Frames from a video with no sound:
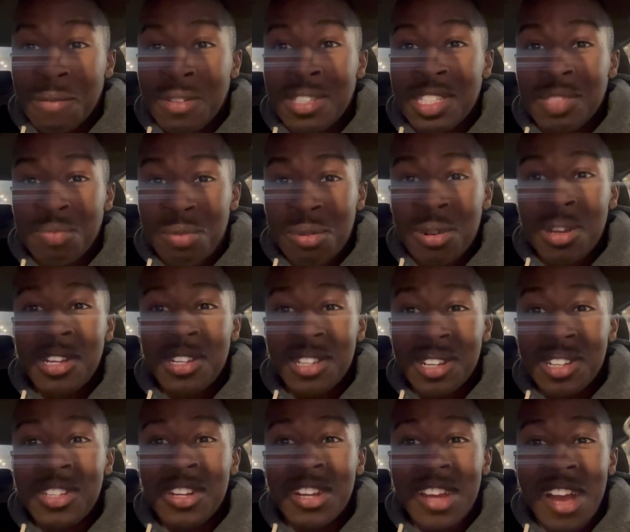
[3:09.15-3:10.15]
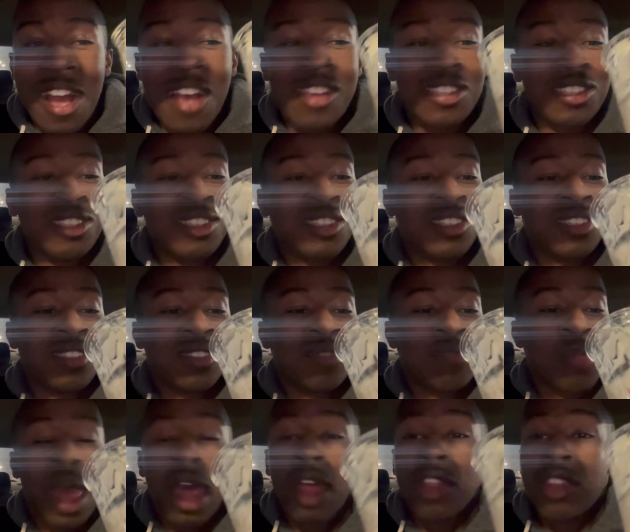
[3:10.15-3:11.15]
This is pretty good, you guys. This
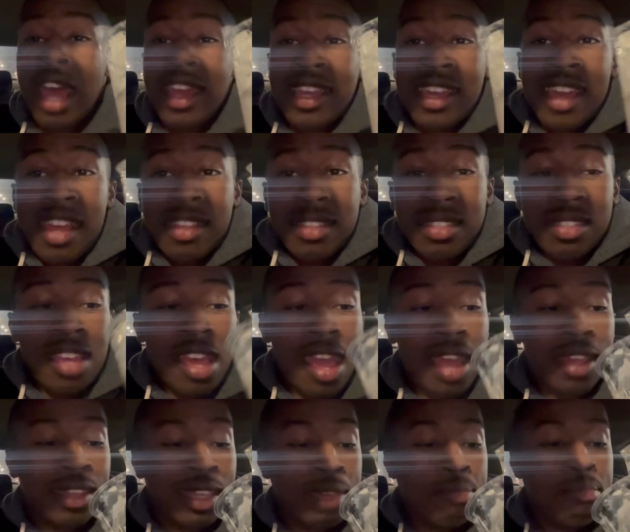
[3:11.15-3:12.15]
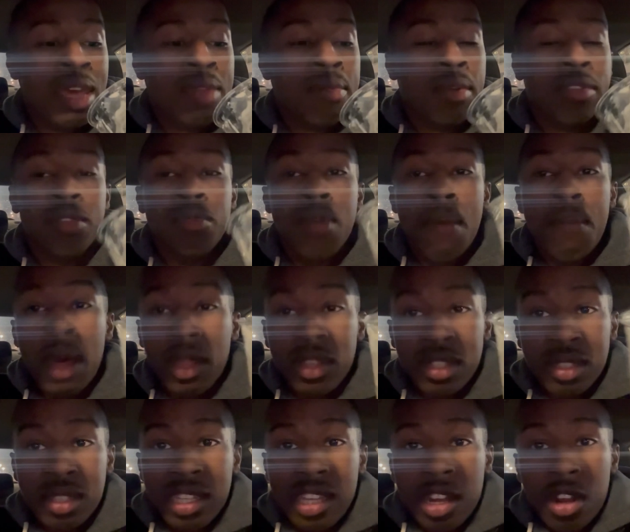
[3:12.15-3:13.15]
I, I can't say anything bad about this, about
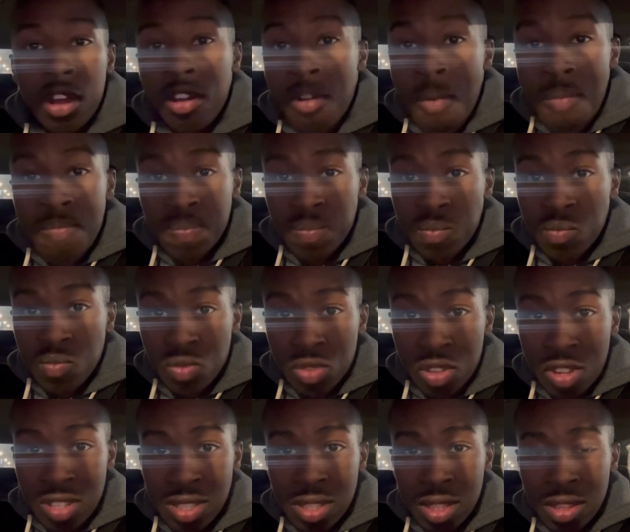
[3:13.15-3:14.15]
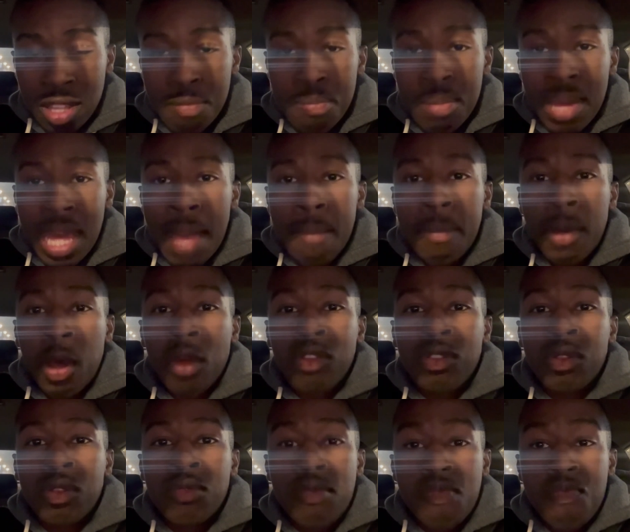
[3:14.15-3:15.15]
this thing at all. There's nothing bad about
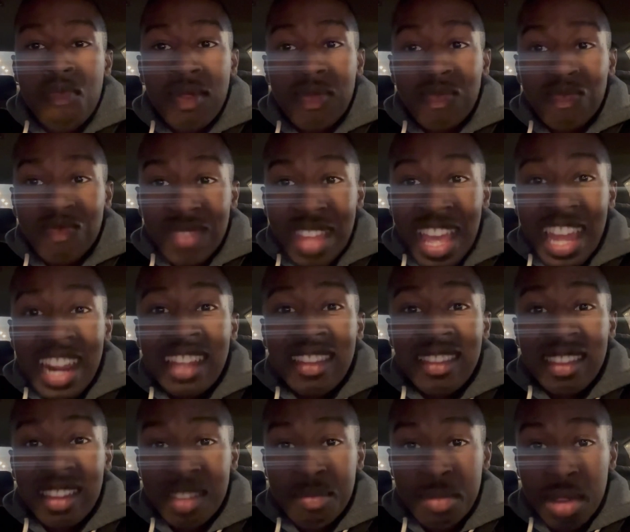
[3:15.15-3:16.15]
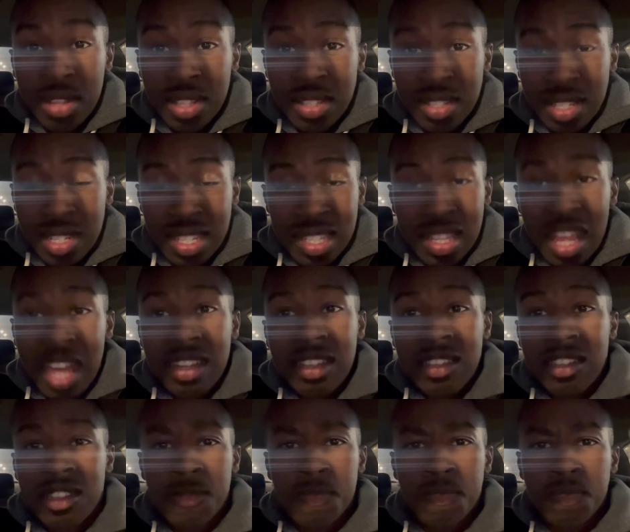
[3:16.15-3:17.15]
anything about this in the
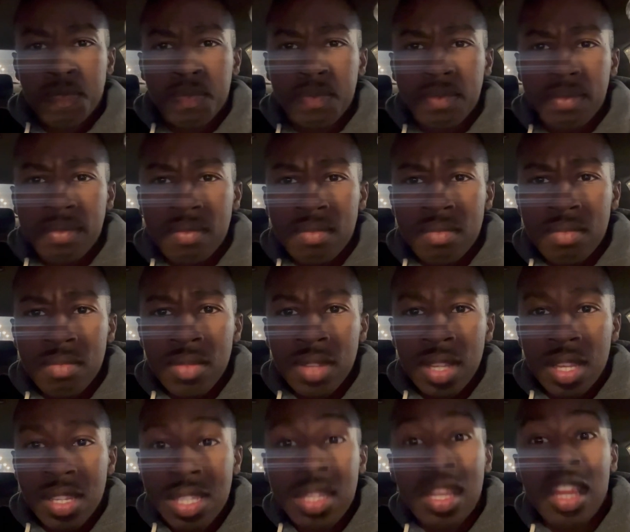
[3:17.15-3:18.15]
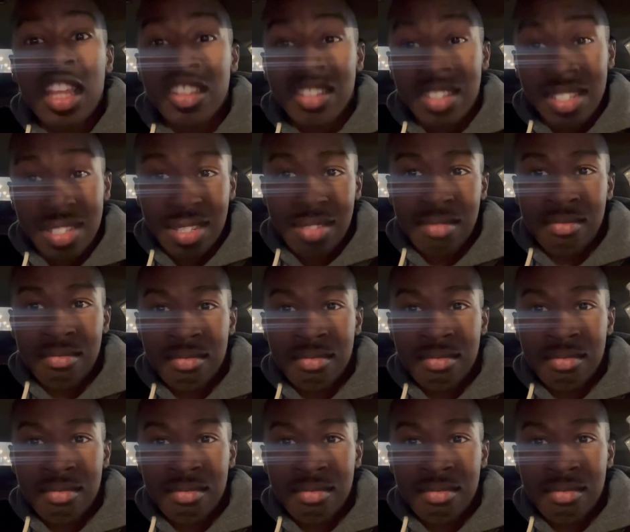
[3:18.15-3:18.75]
slightest. This is delicious.